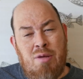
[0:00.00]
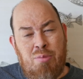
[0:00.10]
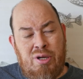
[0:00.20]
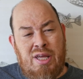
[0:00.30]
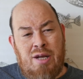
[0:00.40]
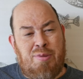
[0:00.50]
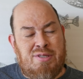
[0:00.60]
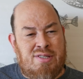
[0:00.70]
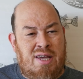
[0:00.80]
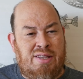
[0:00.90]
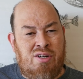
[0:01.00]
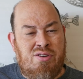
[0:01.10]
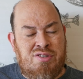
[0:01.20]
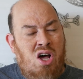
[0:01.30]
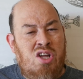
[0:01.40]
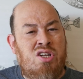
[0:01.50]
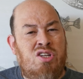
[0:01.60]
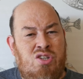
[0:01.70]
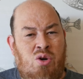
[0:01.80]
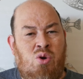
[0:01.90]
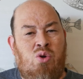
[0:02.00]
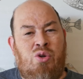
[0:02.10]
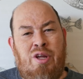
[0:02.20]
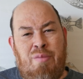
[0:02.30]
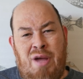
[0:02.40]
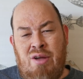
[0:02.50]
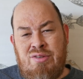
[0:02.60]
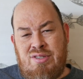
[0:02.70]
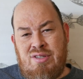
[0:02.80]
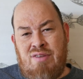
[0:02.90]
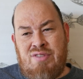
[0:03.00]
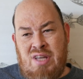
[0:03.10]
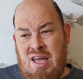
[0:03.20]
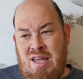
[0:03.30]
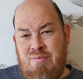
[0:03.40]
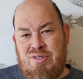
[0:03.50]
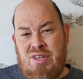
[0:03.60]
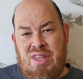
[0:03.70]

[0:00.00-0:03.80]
putting Oedipus aside, there's untold amounts of times